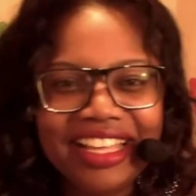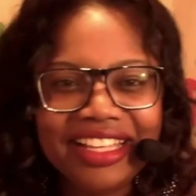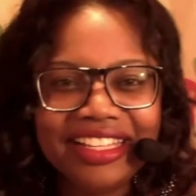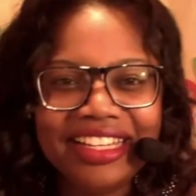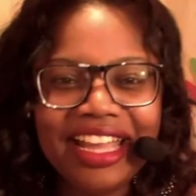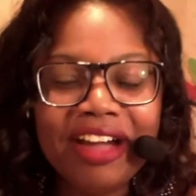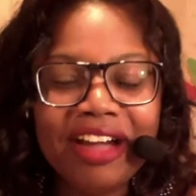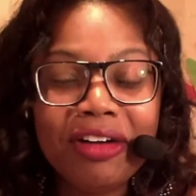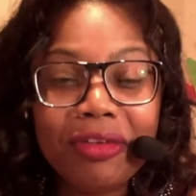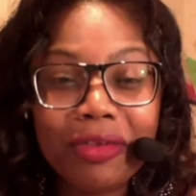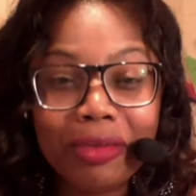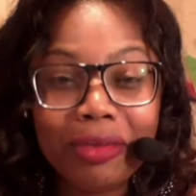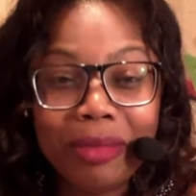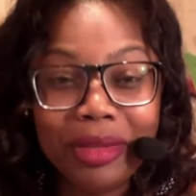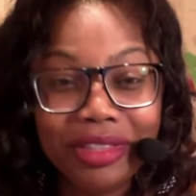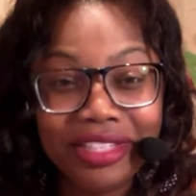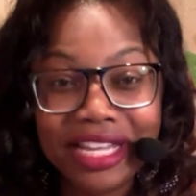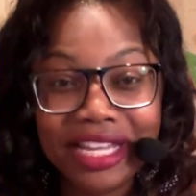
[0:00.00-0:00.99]
Now,
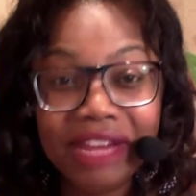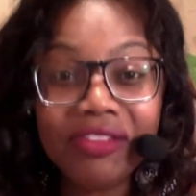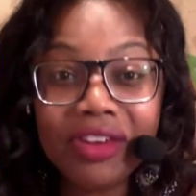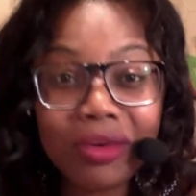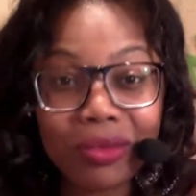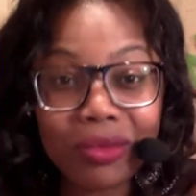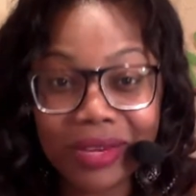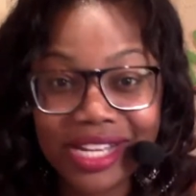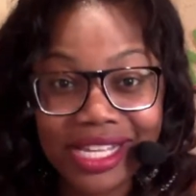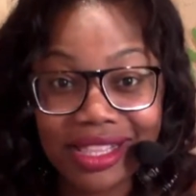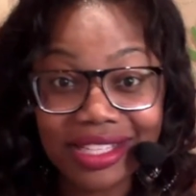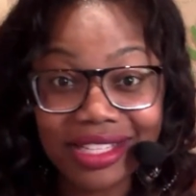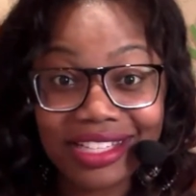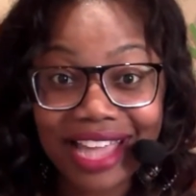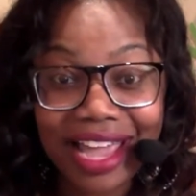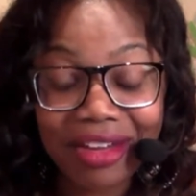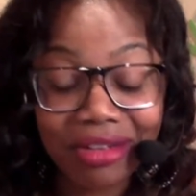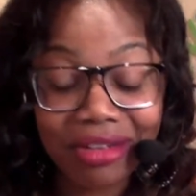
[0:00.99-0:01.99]
never read the
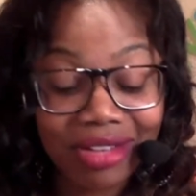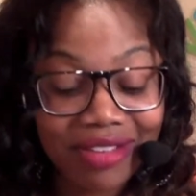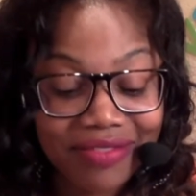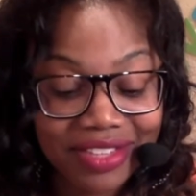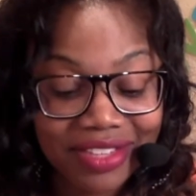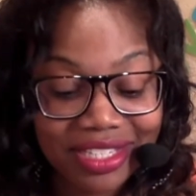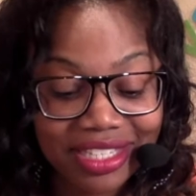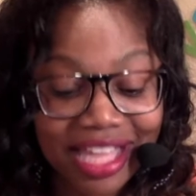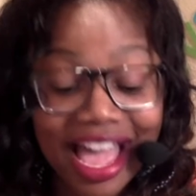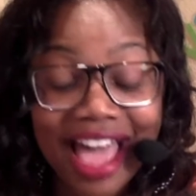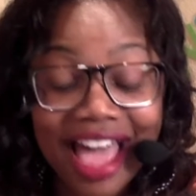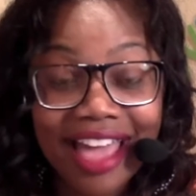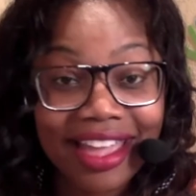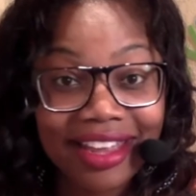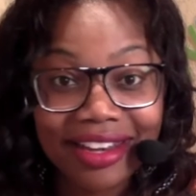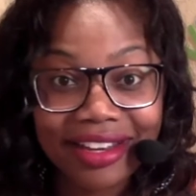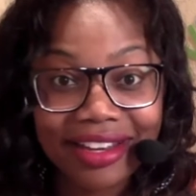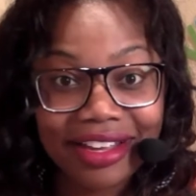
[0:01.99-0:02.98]
title of the
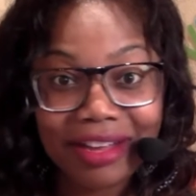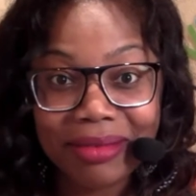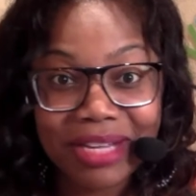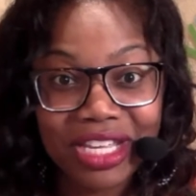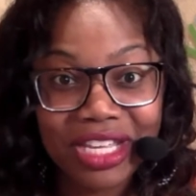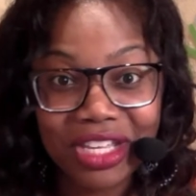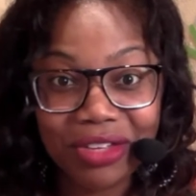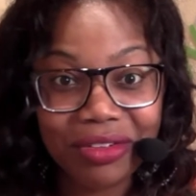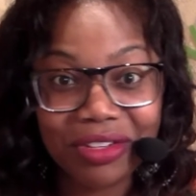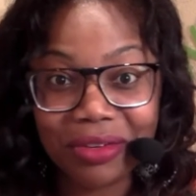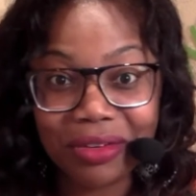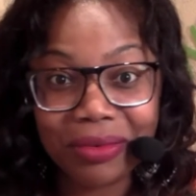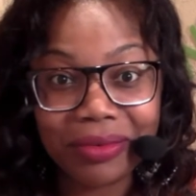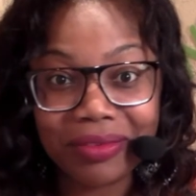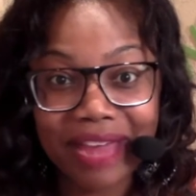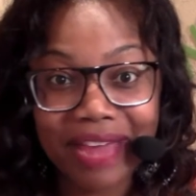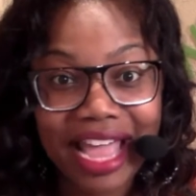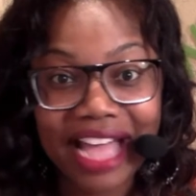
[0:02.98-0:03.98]
slide. I mean, you don't
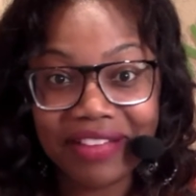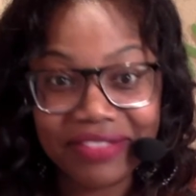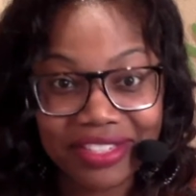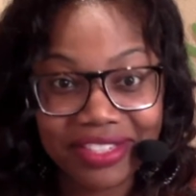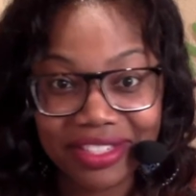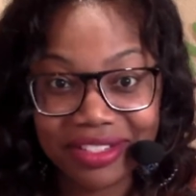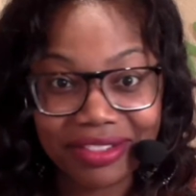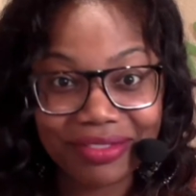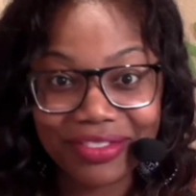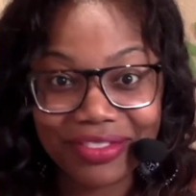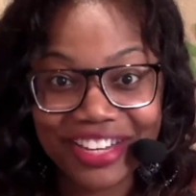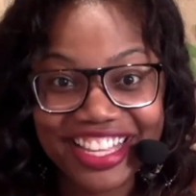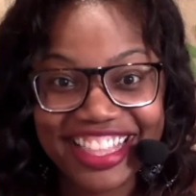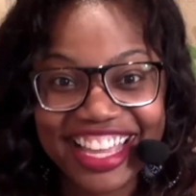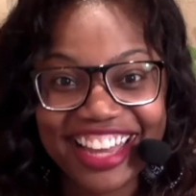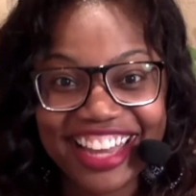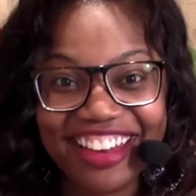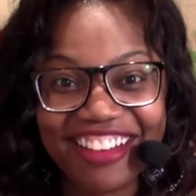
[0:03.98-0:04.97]
have to read
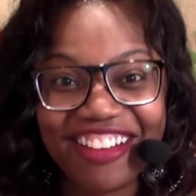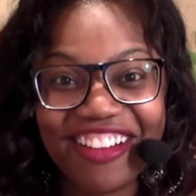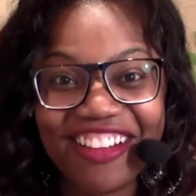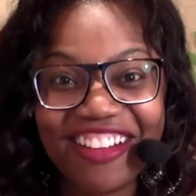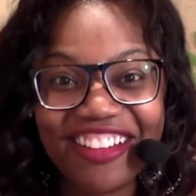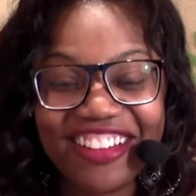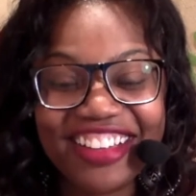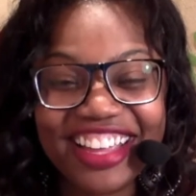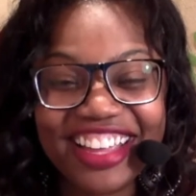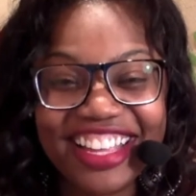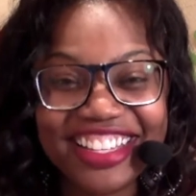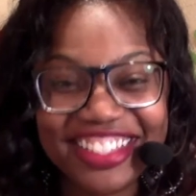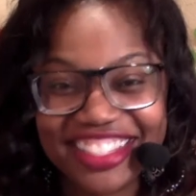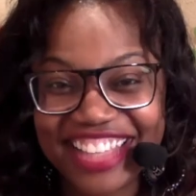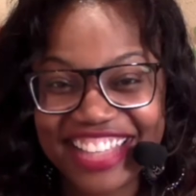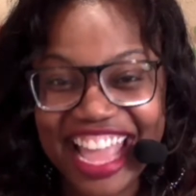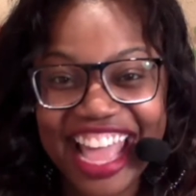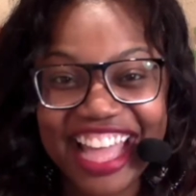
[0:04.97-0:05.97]
that at all. It
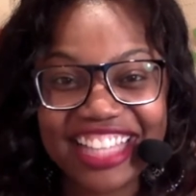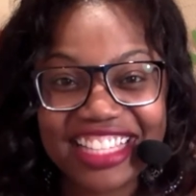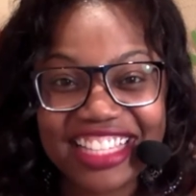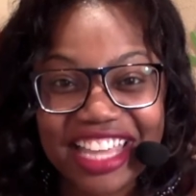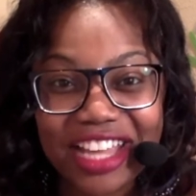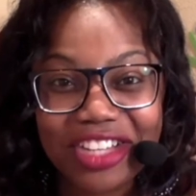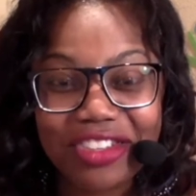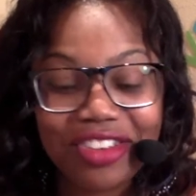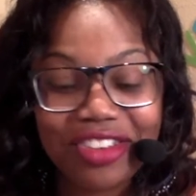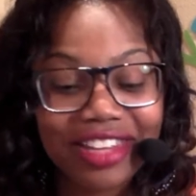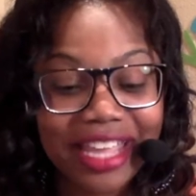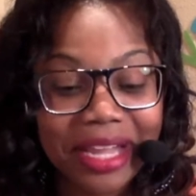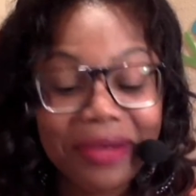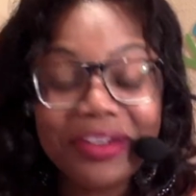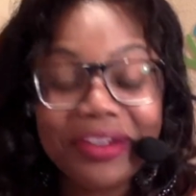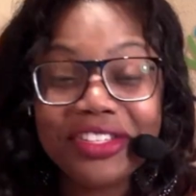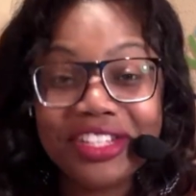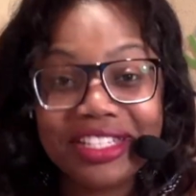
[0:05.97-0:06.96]
just adds extra
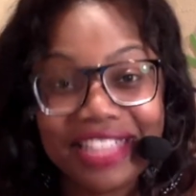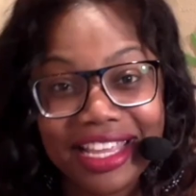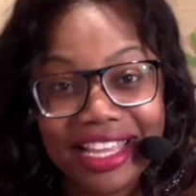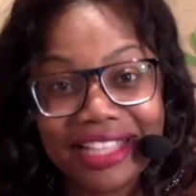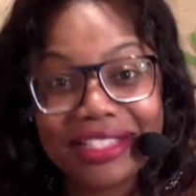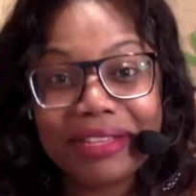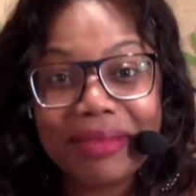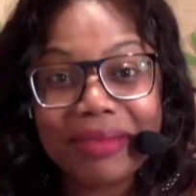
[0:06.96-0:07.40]
language and takes up